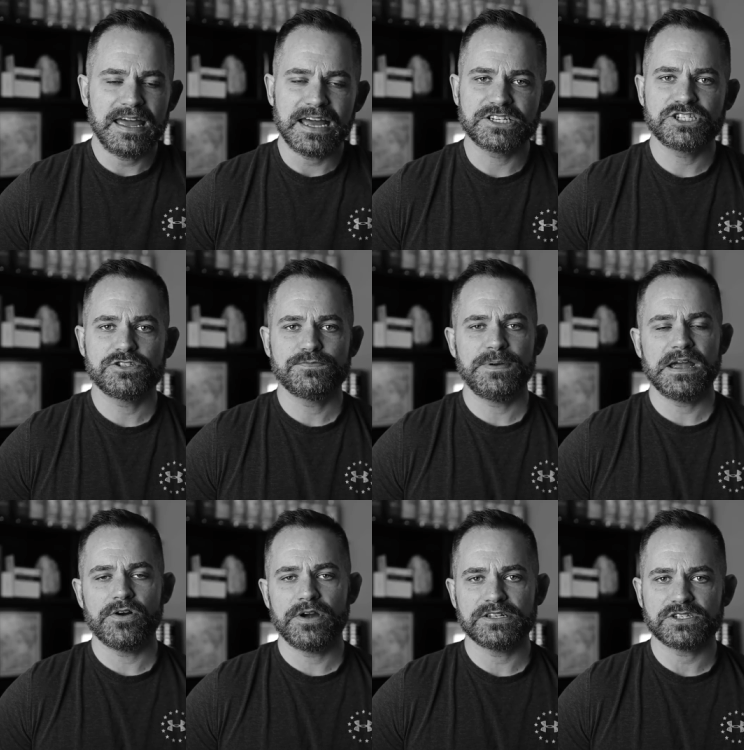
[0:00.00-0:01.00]

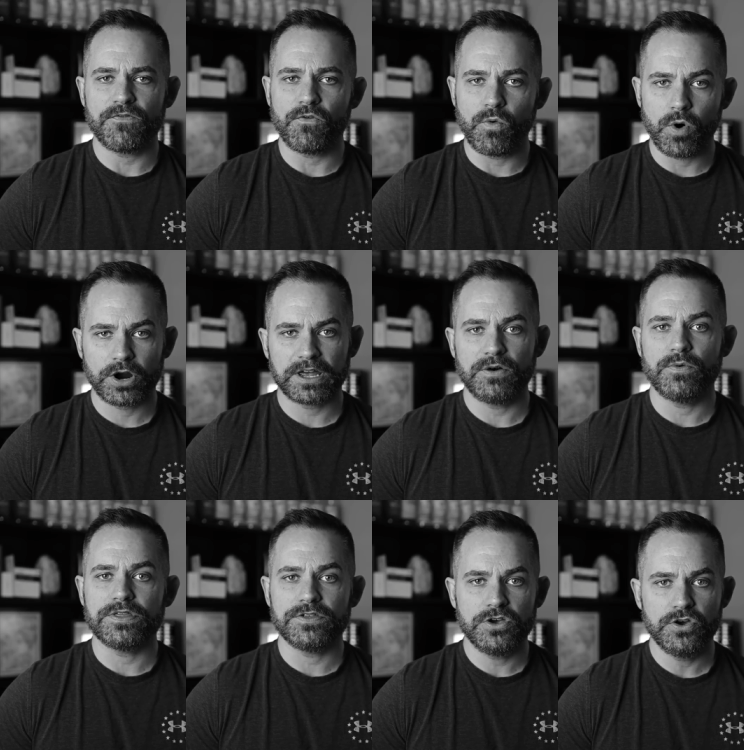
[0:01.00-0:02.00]
experience of working
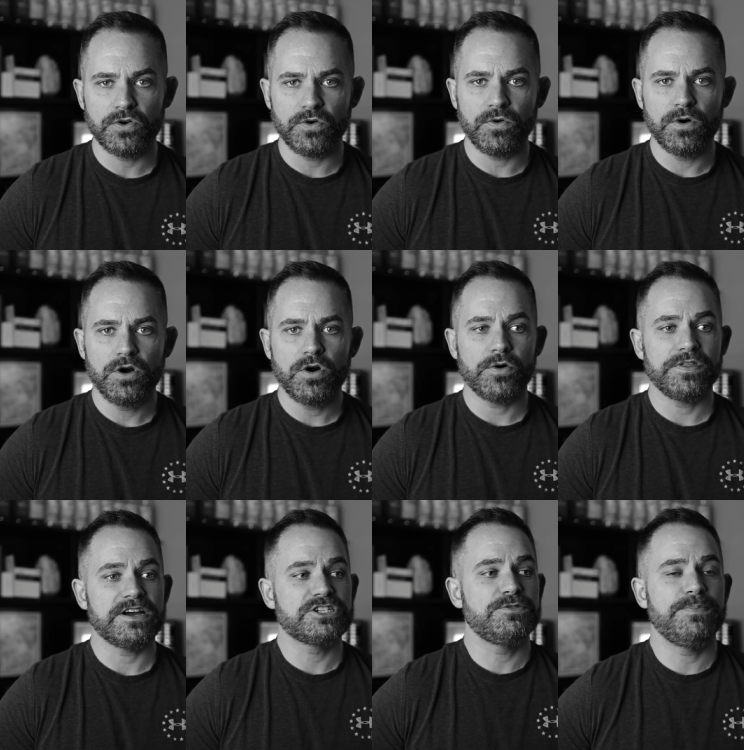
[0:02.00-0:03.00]
with you, or
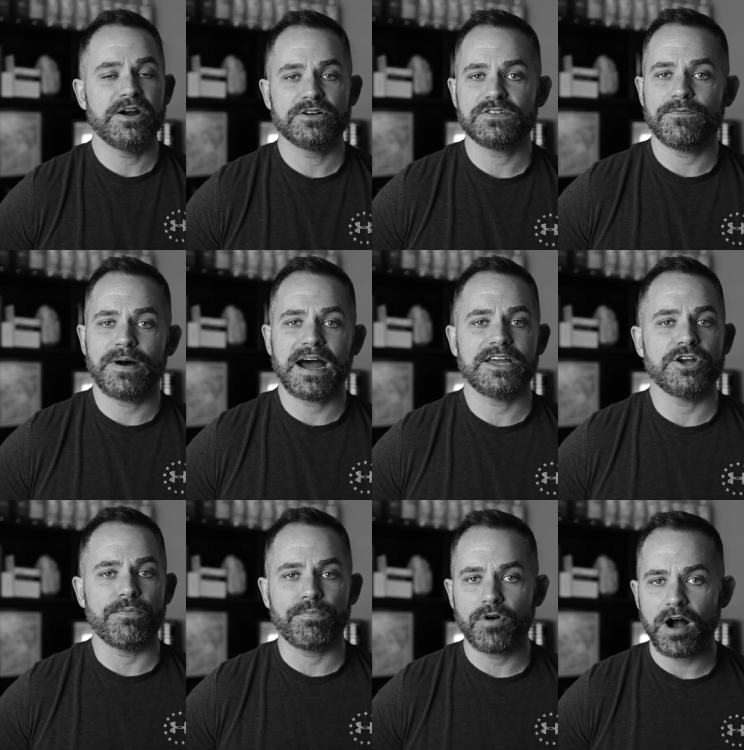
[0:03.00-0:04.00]
the experience of buying
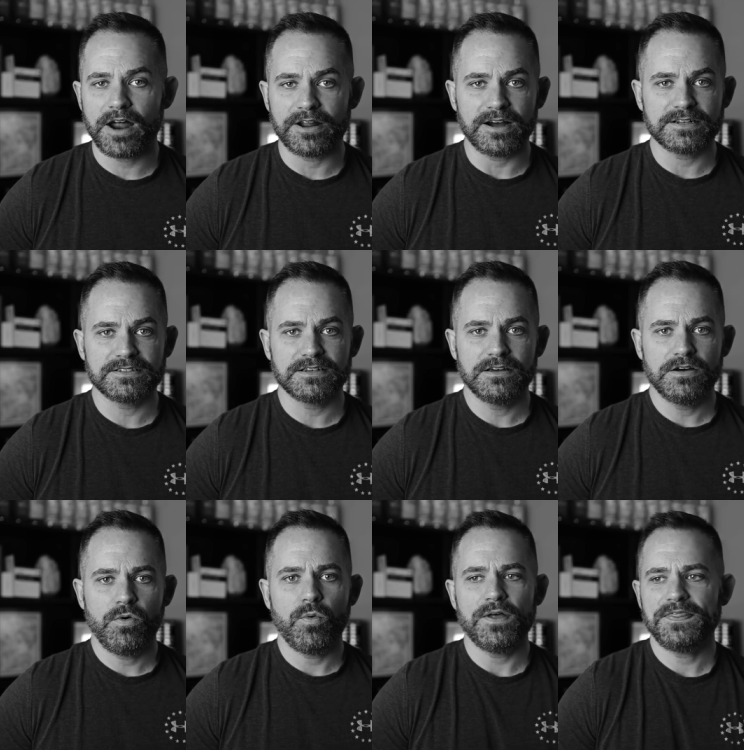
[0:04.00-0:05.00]
your product,
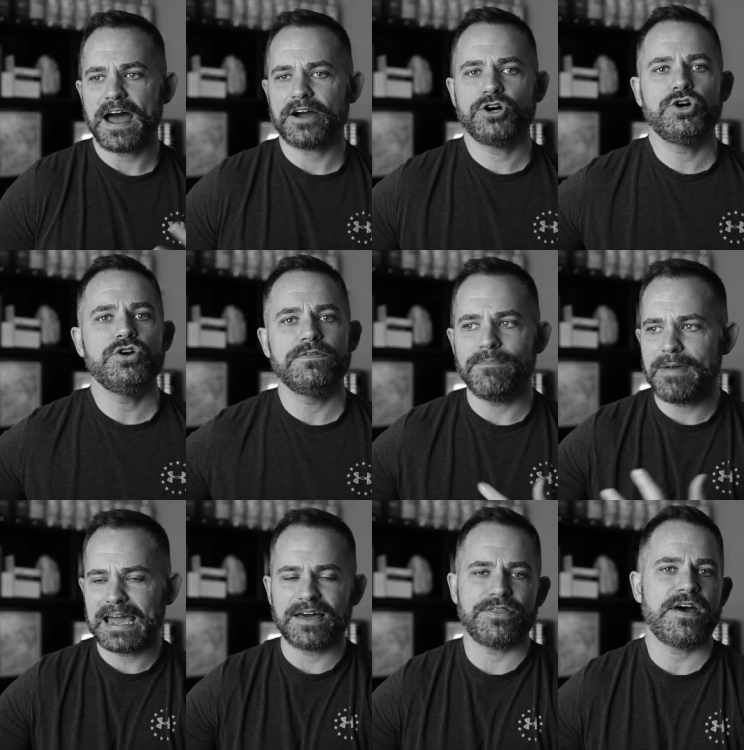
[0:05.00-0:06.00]
what that could
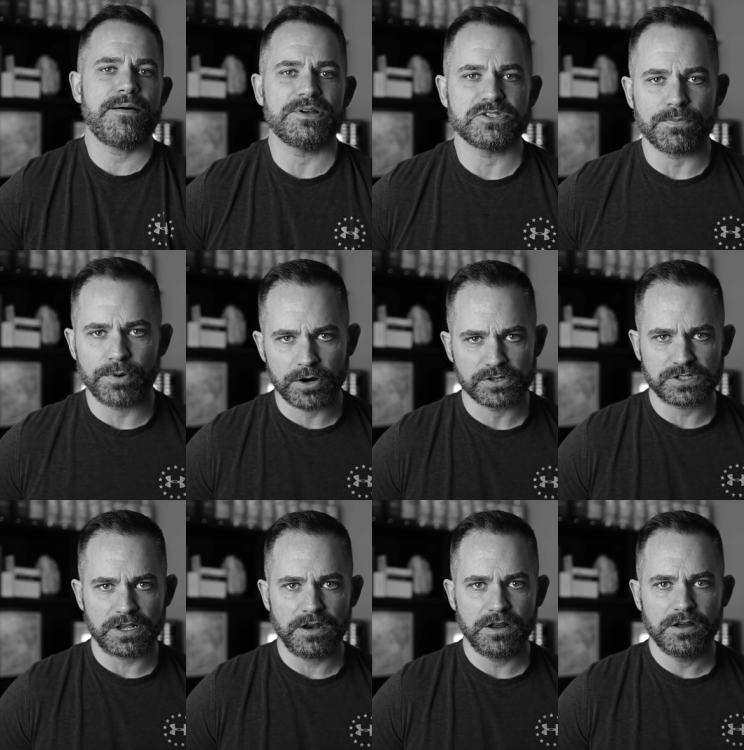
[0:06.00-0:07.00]
make them as a
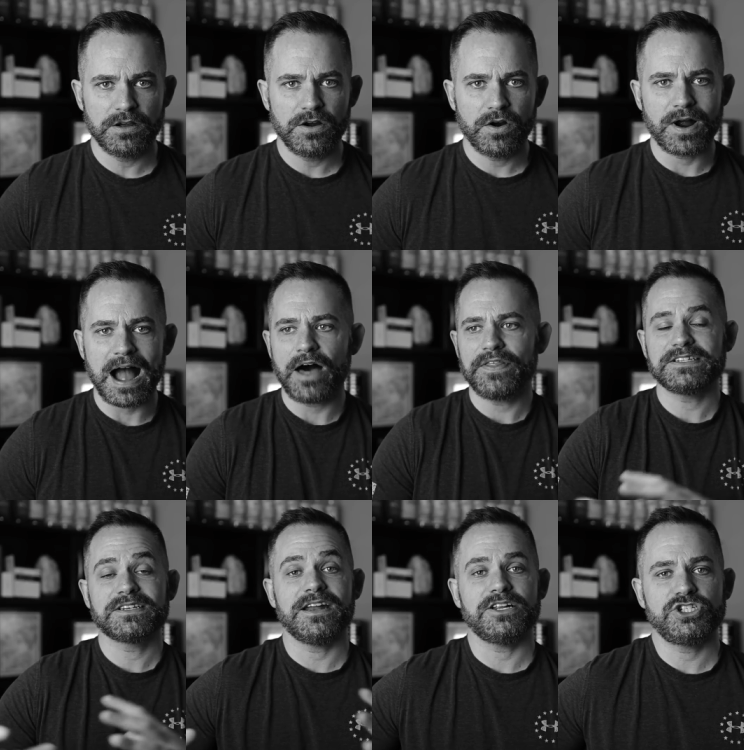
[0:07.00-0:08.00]
person, or how
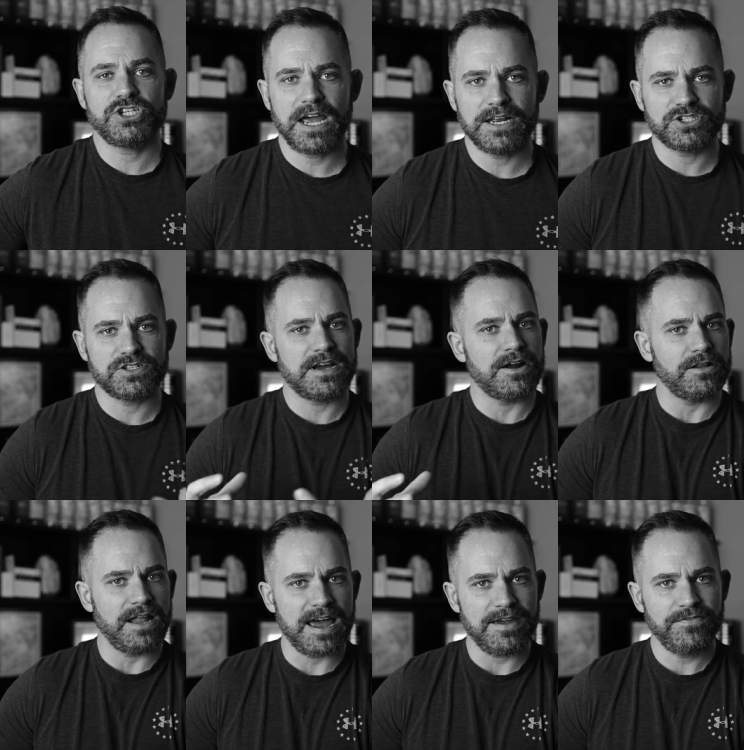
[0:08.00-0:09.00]
that's going to change their
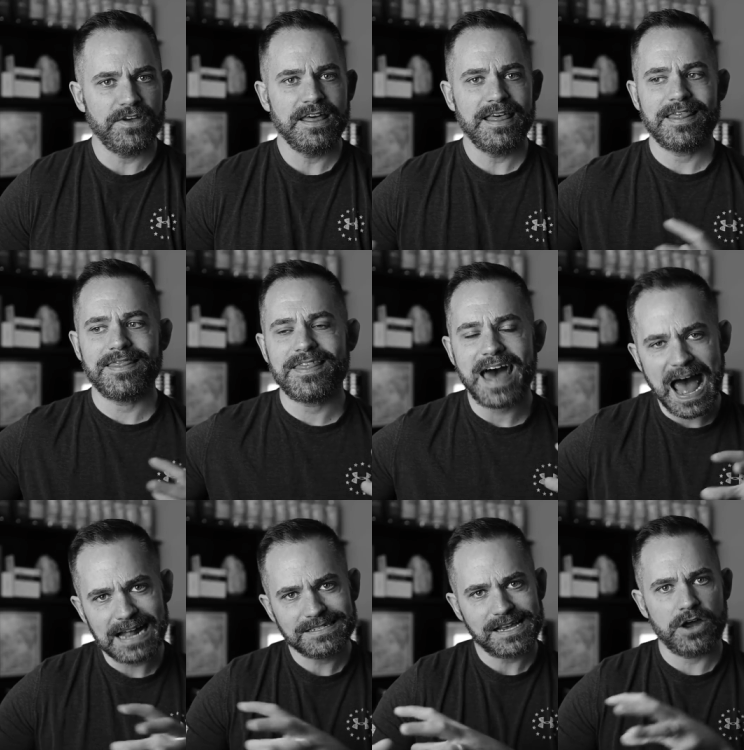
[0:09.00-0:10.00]
life.
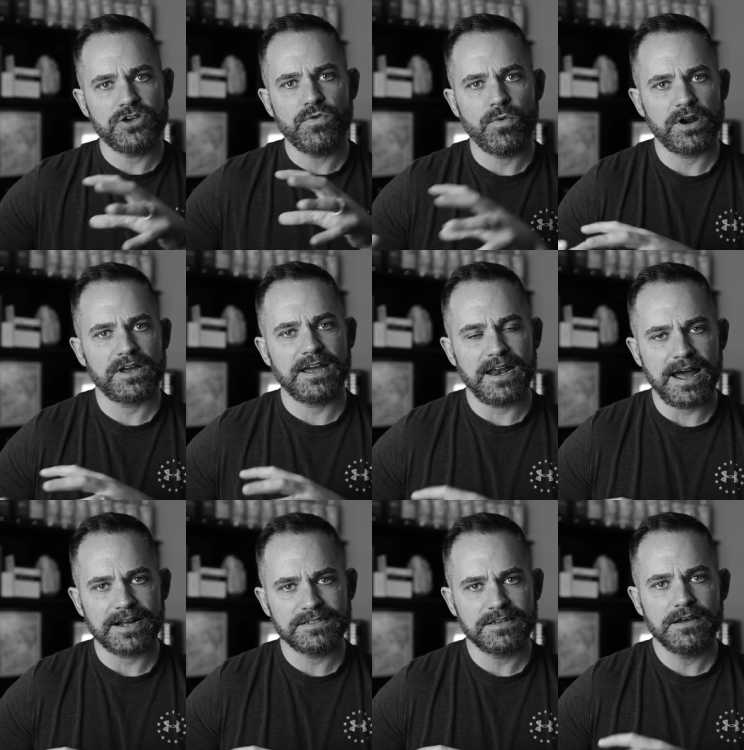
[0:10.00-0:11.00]
That's how you want to
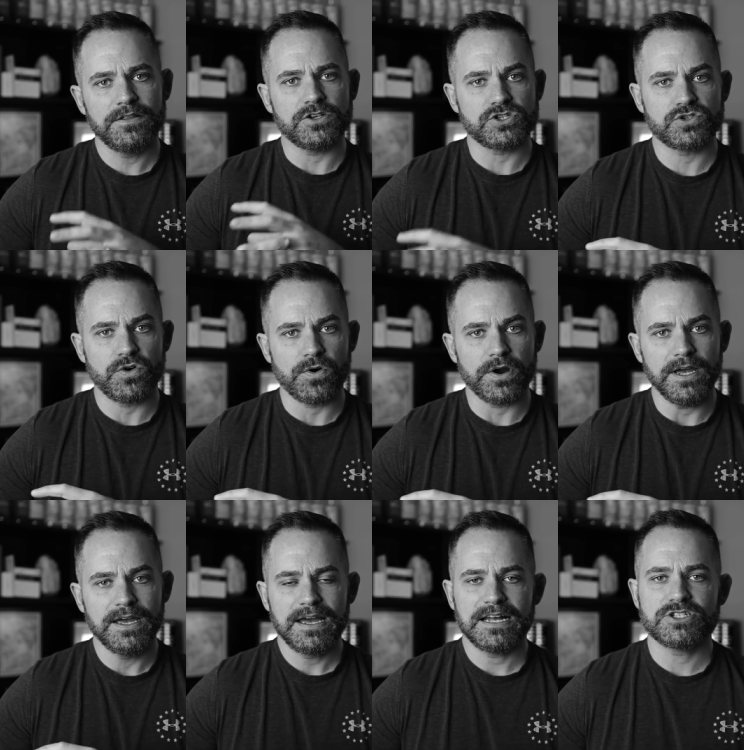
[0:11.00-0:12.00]
connect the story.
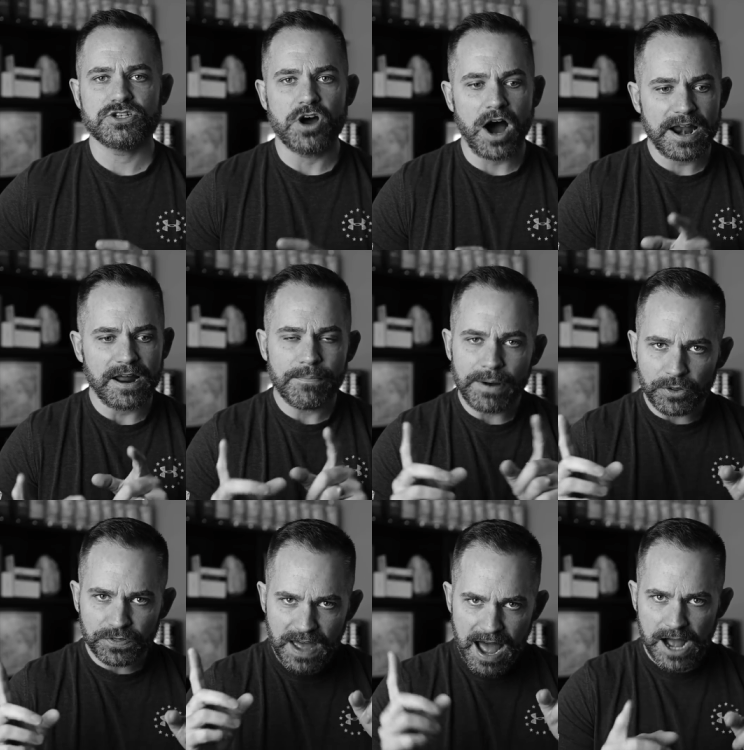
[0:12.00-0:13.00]
It's not
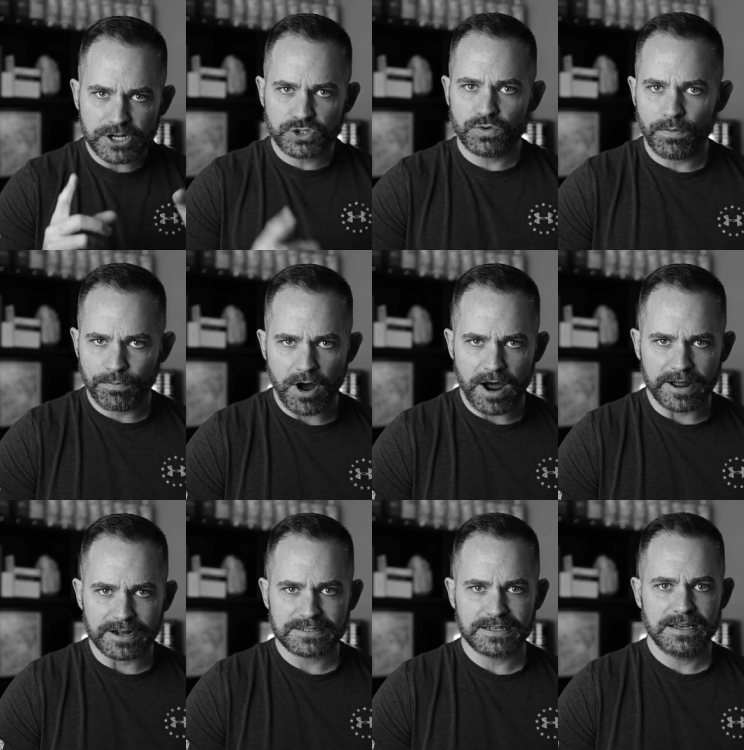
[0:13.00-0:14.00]
about the actual
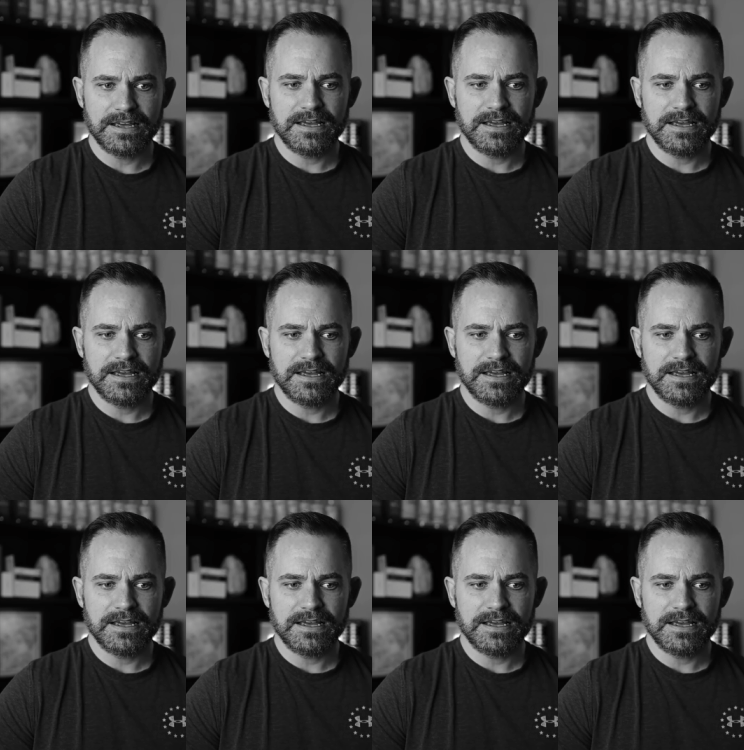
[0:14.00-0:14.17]
product.